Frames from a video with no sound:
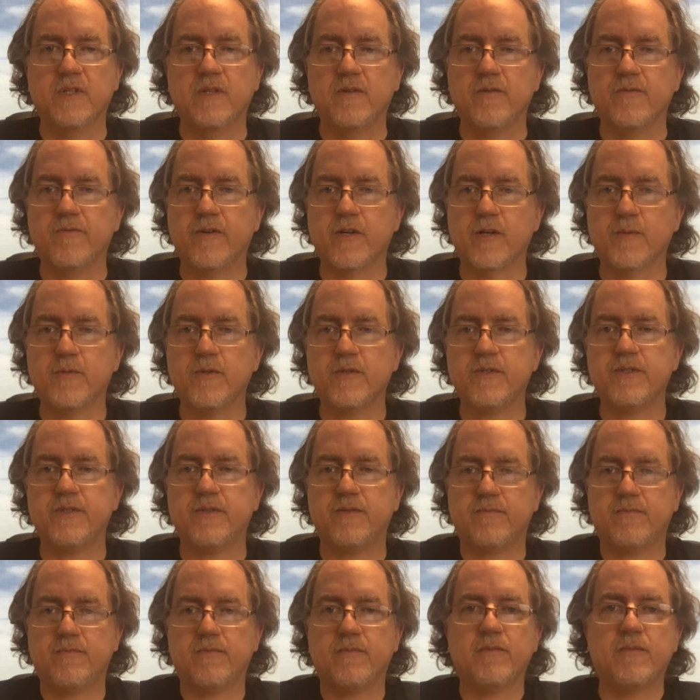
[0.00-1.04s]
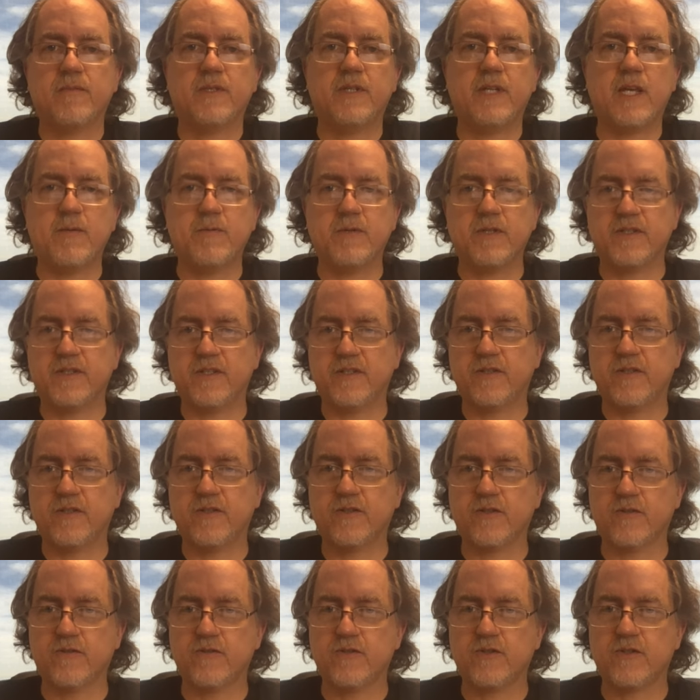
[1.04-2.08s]
variables, names exist in a
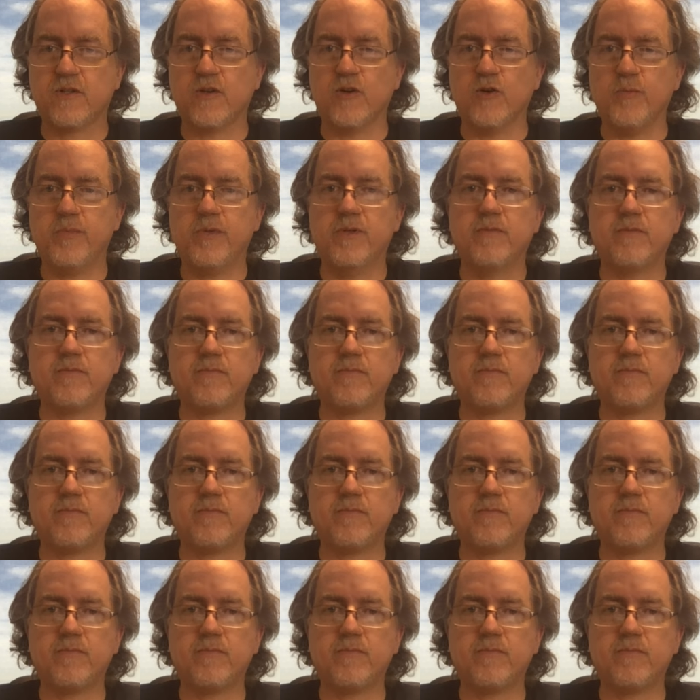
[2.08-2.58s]
certain scope,